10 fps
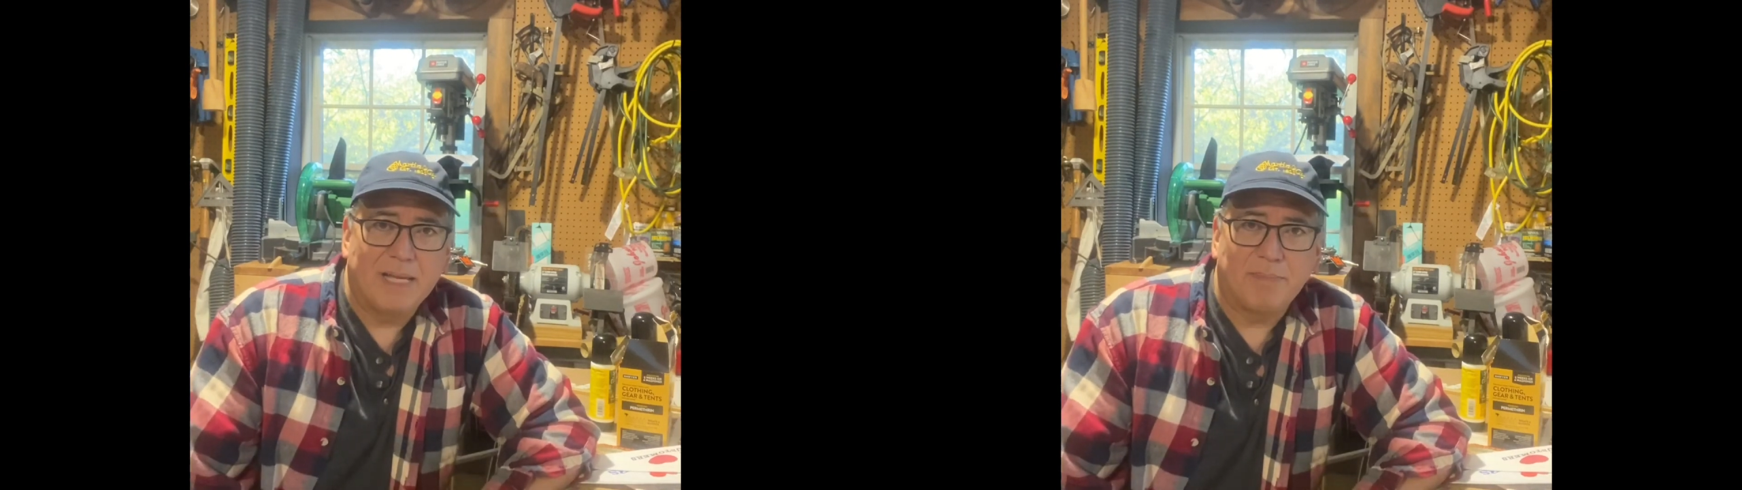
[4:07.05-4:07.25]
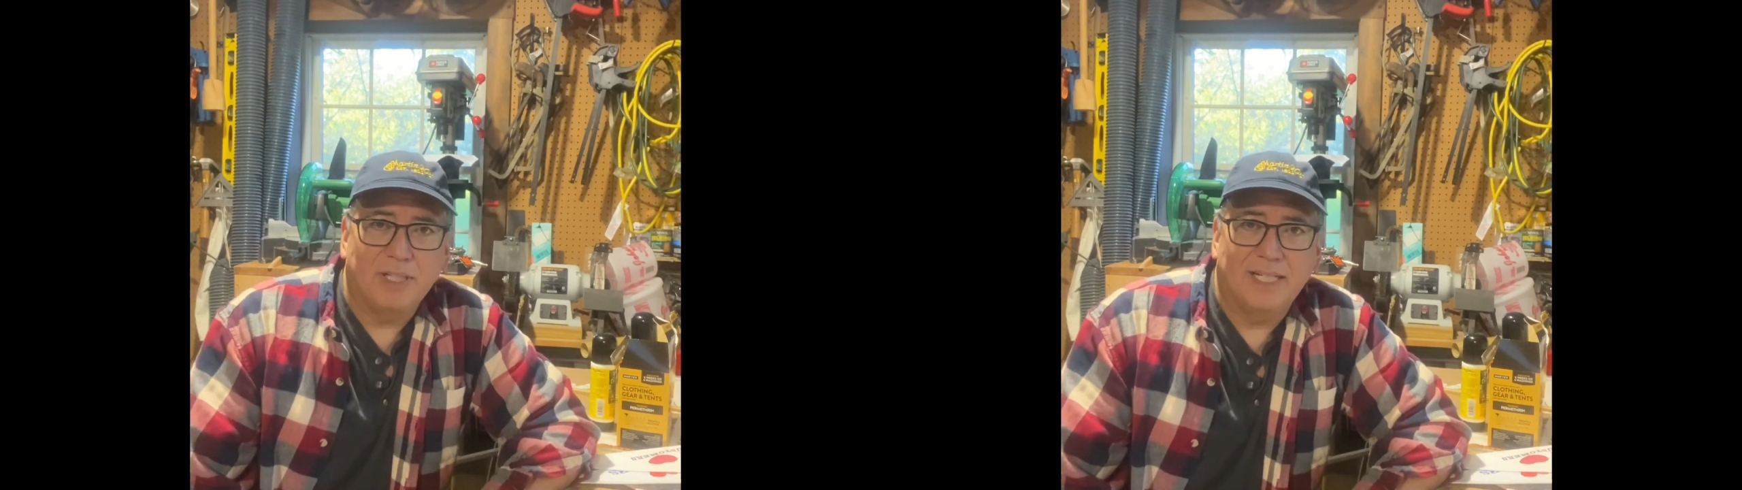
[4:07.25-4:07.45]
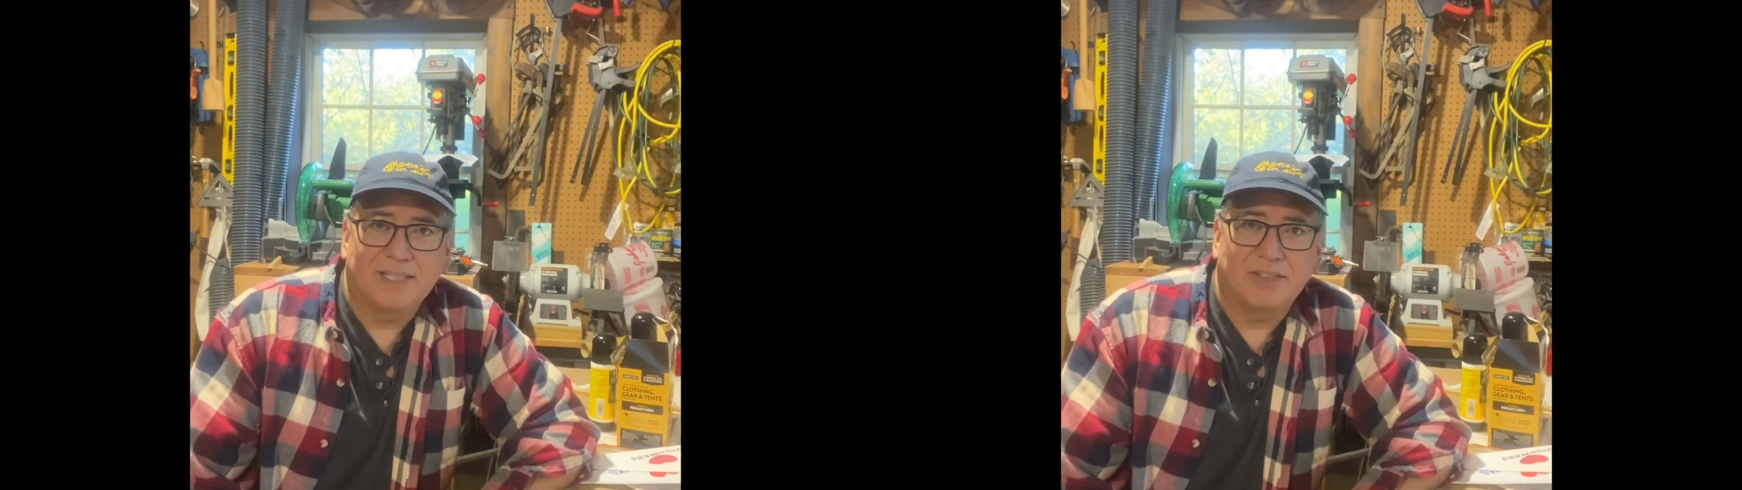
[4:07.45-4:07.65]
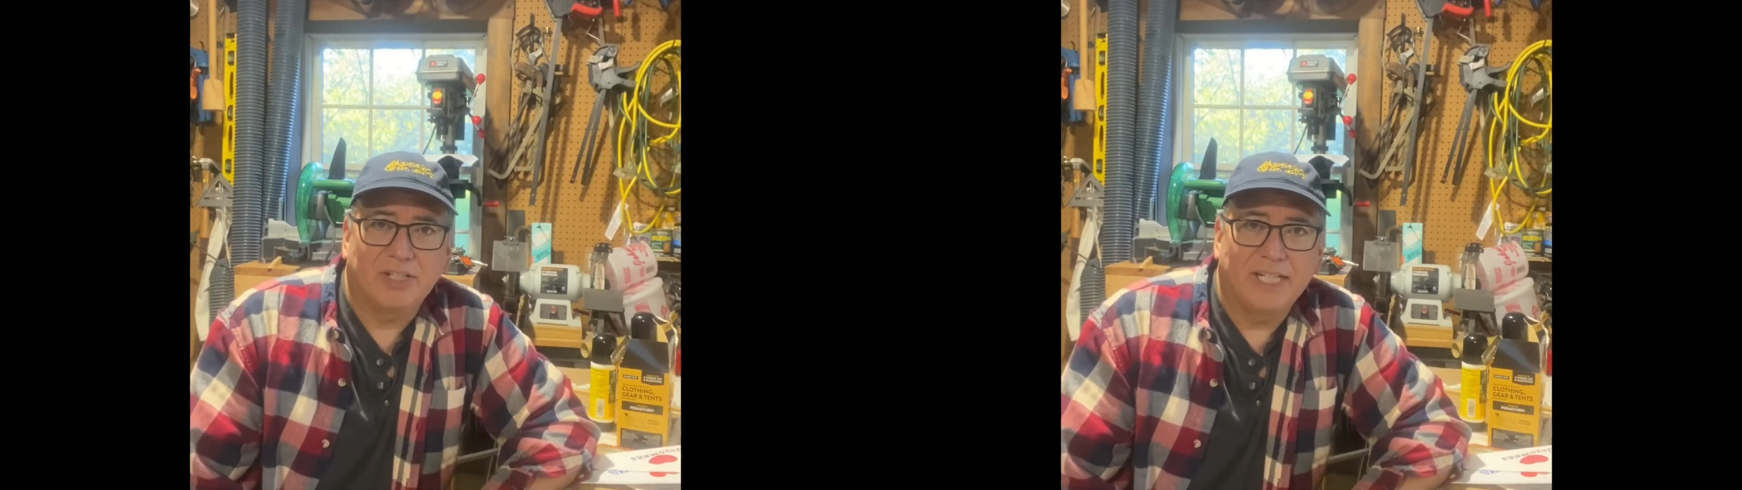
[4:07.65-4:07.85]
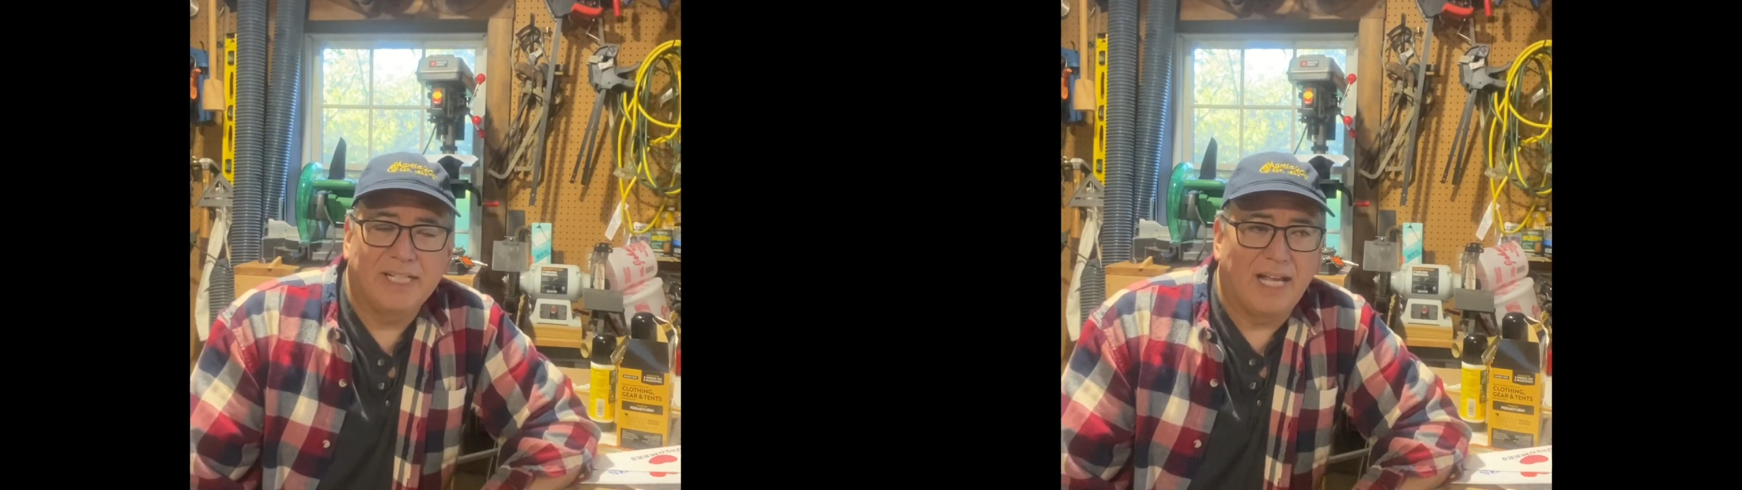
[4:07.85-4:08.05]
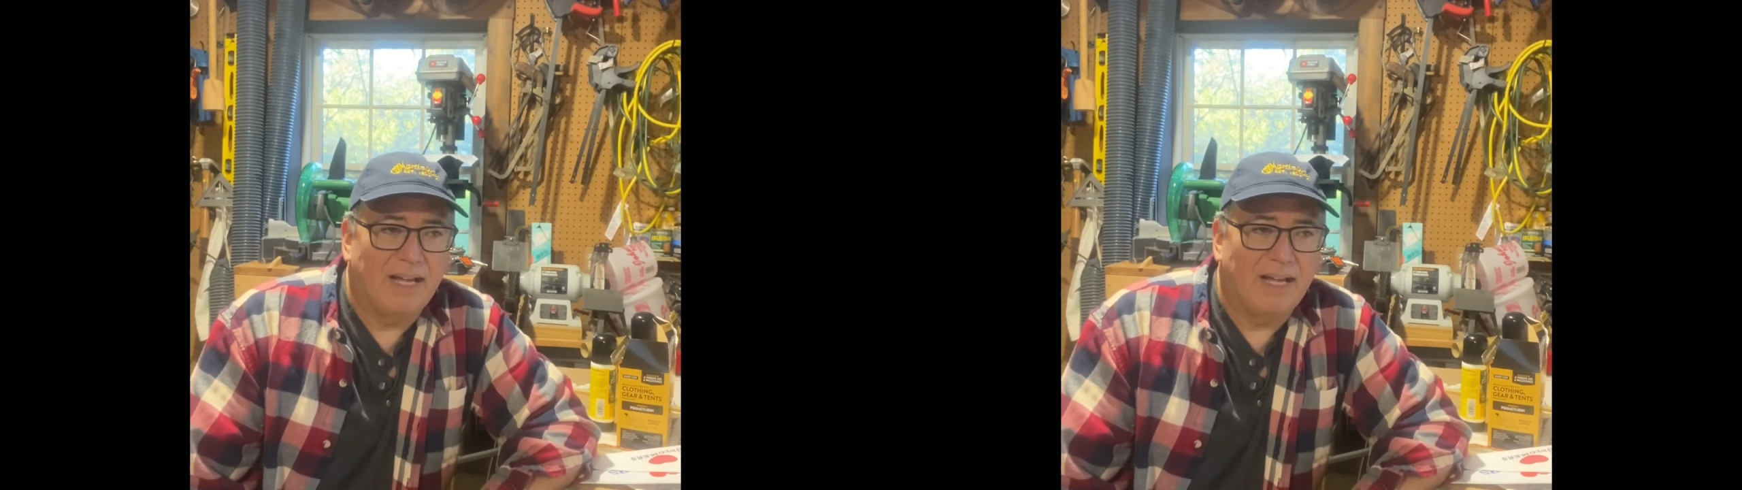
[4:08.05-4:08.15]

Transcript: A+ grade.